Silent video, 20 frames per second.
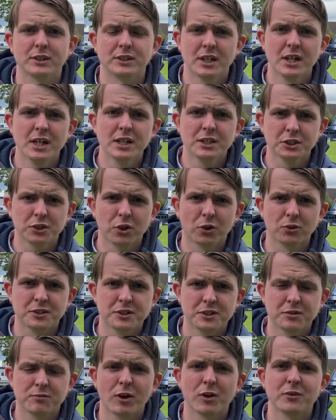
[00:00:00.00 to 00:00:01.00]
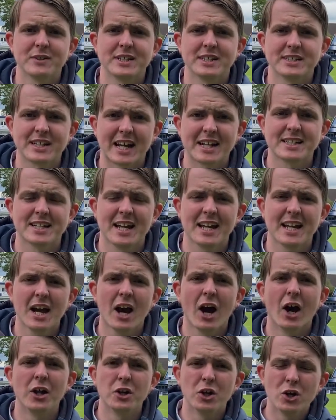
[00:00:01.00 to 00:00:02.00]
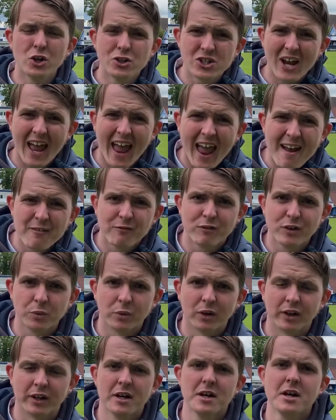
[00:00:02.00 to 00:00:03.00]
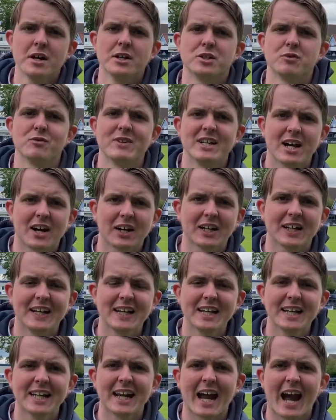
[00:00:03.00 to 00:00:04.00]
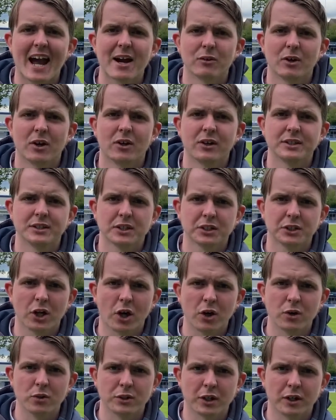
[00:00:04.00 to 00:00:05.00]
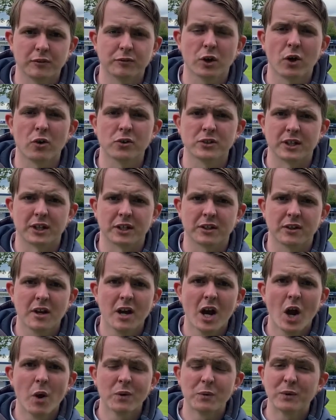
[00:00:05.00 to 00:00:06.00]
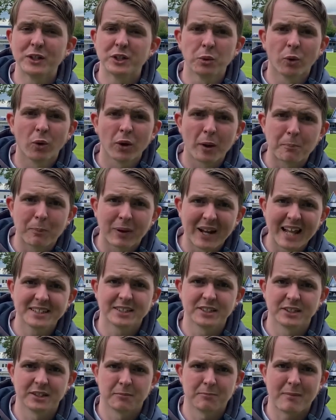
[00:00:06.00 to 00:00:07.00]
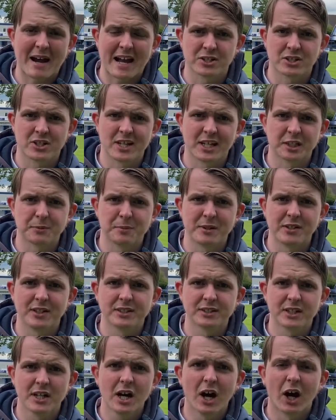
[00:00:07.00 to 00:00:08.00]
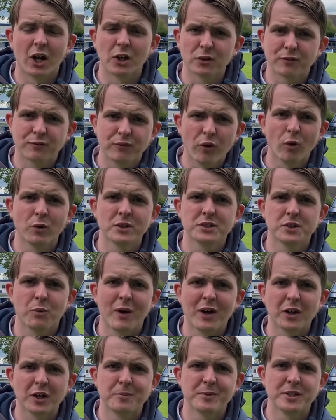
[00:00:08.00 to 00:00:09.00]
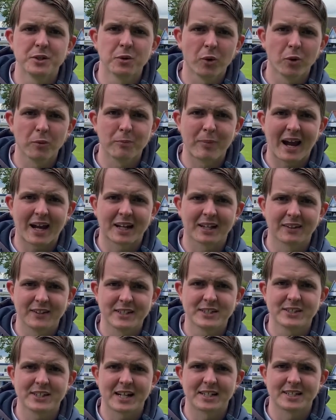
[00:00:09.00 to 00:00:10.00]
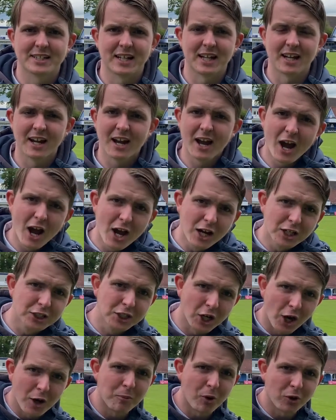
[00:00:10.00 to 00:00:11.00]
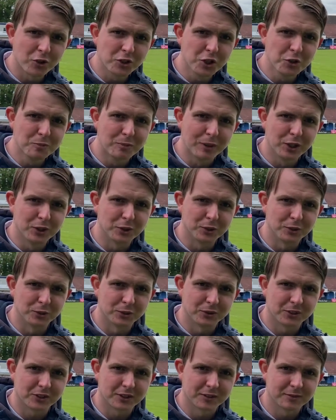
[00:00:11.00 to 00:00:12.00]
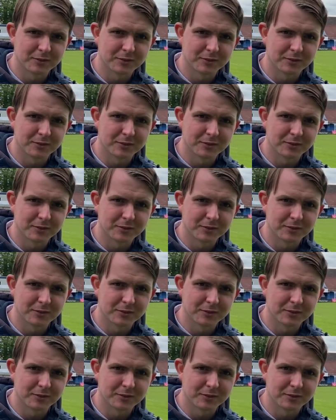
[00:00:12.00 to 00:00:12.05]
to Goldington Road this Saturday and urge everyone to read our clearly outlined code of conduct. We wish you all a pleasant matchday experience and look forward to welcoming you all back this Saturday. Come on, you Blues!